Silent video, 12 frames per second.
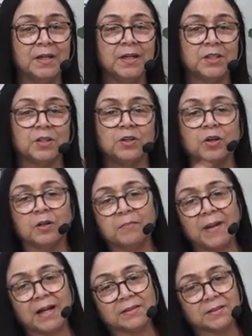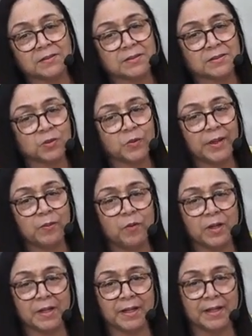you're going back to square
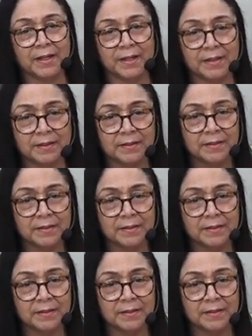one again.